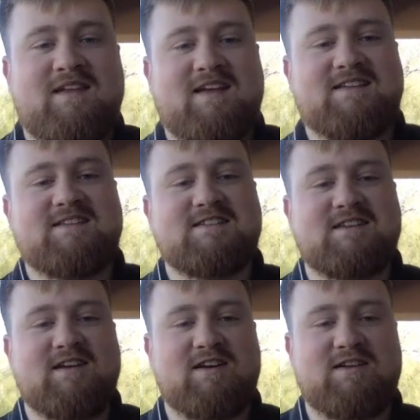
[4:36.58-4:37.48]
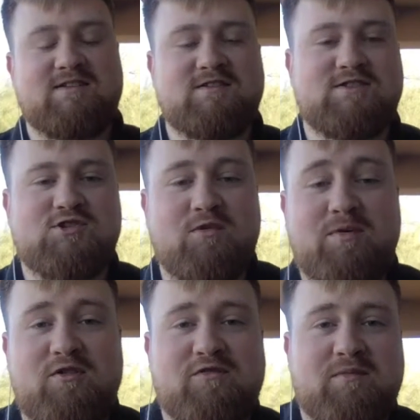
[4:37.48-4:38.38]
It's gonna stop
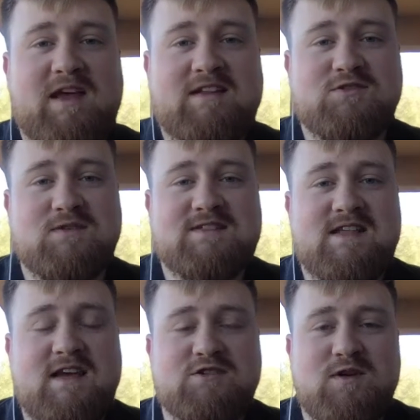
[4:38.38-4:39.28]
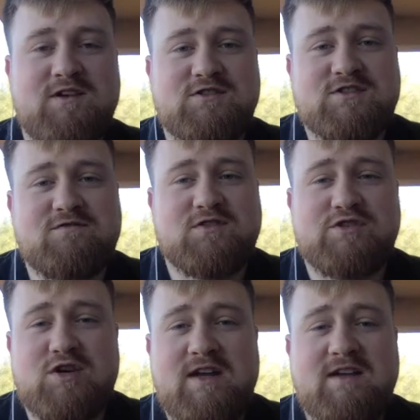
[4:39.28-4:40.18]
you from getting to a stage where you're just
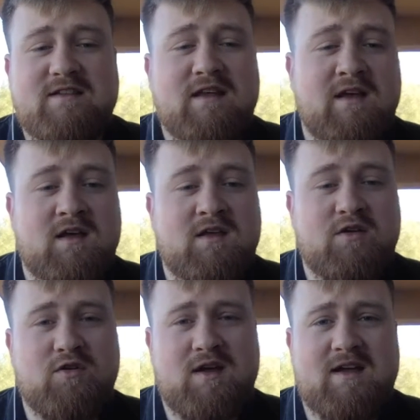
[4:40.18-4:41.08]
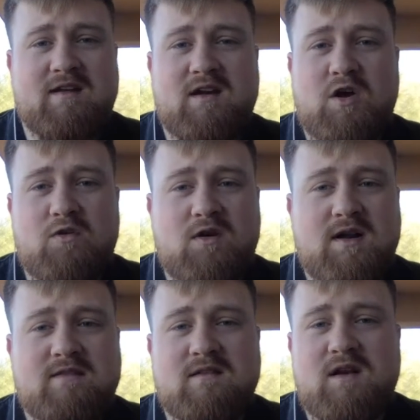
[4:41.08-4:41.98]
frustrated. You're getting lower
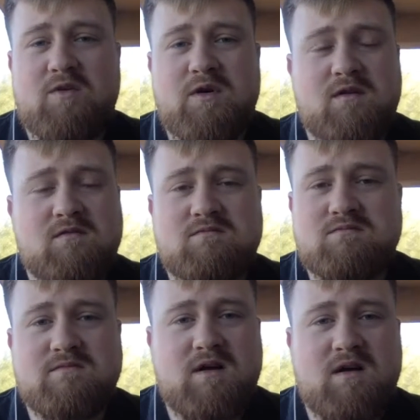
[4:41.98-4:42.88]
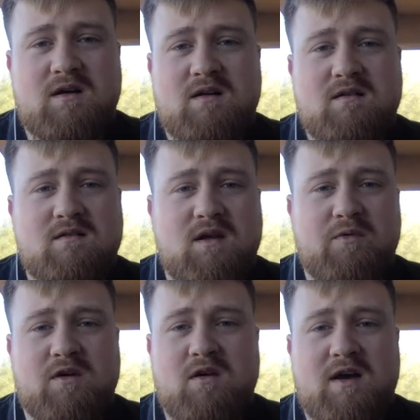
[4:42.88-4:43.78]
end, lower
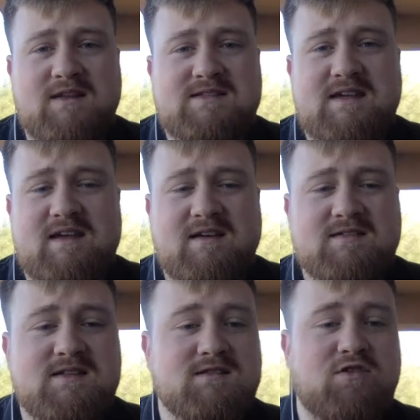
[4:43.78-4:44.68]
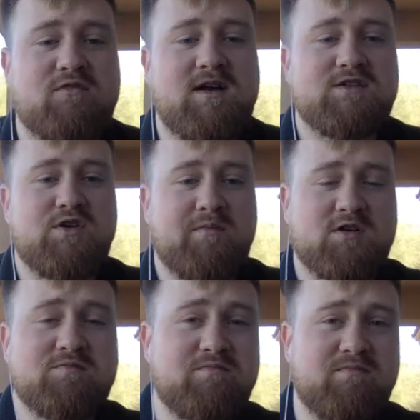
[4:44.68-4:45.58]
client tickets. There's not really too
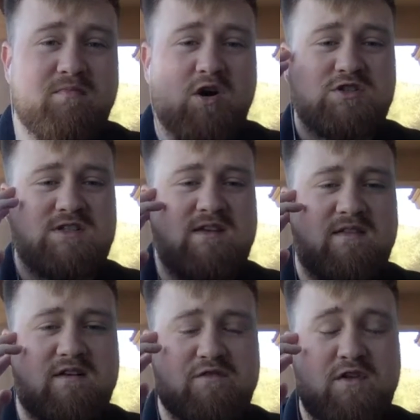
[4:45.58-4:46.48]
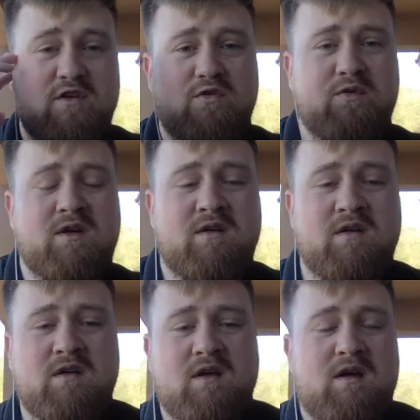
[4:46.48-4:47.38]
much margin in there for you,
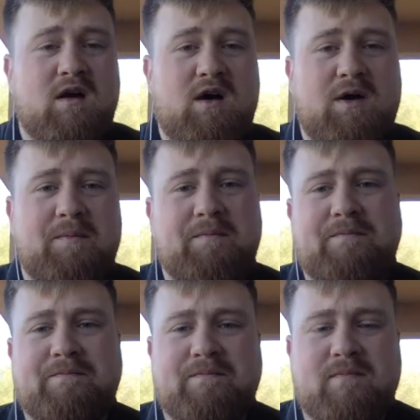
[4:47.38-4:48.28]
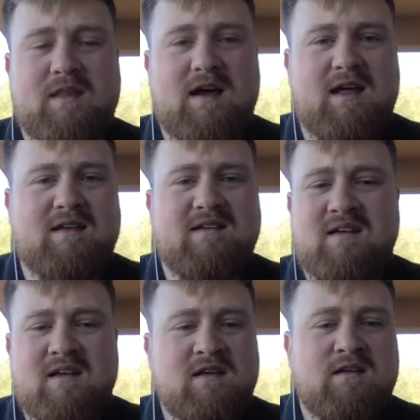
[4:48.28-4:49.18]
and
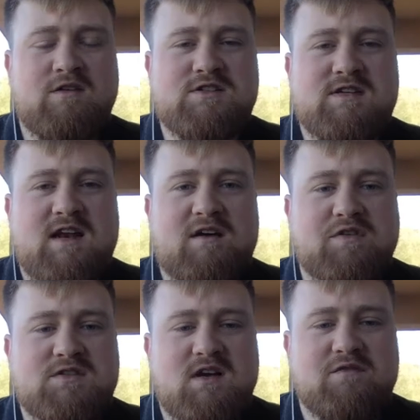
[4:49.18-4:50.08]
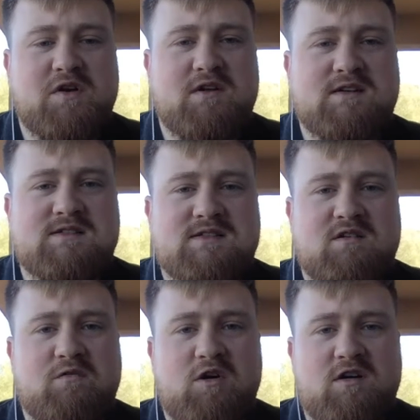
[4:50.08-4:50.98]
you're just gonna have a ton of
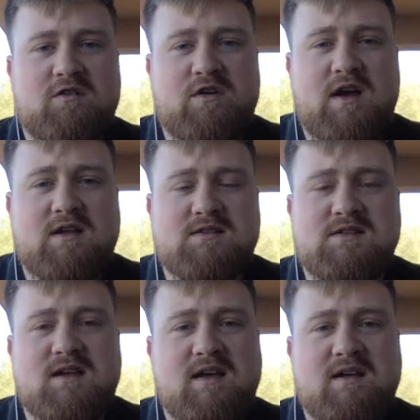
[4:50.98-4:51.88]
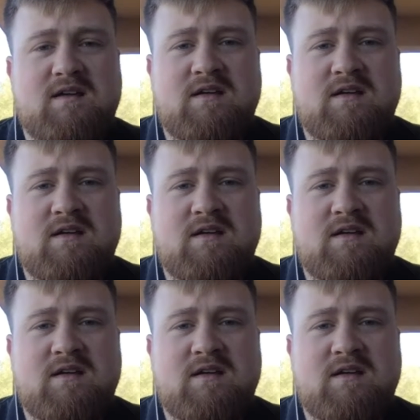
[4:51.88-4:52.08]
unnecessary work on your hands. Okay,